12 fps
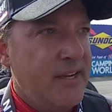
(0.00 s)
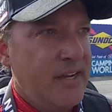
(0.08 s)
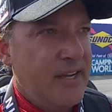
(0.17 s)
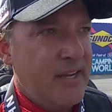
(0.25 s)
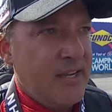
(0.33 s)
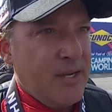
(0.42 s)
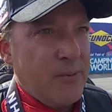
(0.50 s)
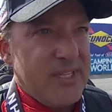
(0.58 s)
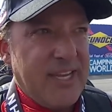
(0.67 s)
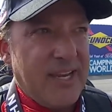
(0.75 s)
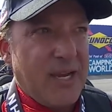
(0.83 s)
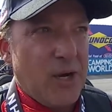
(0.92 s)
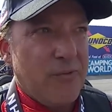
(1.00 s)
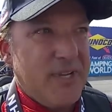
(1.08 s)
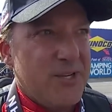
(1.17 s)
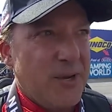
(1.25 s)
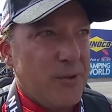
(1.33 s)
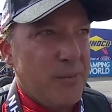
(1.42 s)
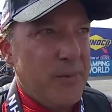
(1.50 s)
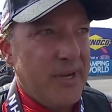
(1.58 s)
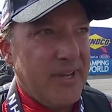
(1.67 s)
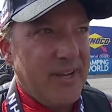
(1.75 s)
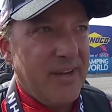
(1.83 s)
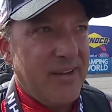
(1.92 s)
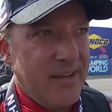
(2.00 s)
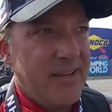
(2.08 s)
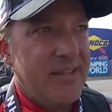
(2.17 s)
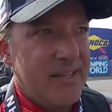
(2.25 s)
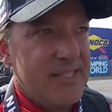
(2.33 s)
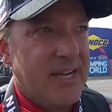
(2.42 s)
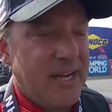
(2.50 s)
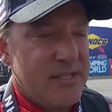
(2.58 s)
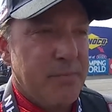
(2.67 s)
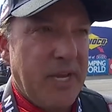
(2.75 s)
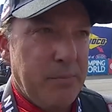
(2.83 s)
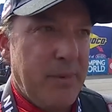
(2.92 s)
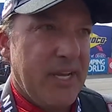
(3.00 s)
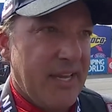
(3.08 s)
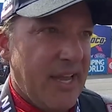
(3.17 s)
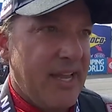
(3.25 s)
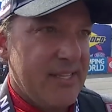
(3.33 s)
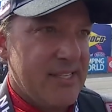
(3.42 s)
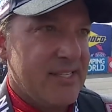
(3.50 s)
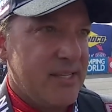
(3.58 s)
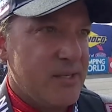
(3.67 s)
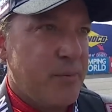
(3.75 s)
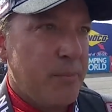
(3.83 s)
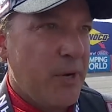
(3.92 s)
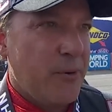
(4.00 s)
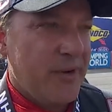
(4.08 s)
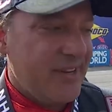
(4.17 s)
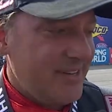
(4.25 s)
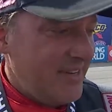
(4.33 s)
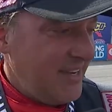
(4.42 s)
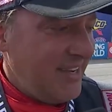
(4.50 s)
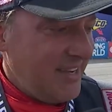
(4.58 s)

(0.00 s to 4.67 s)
in his life, you know, with all the different racing he still does today, plus car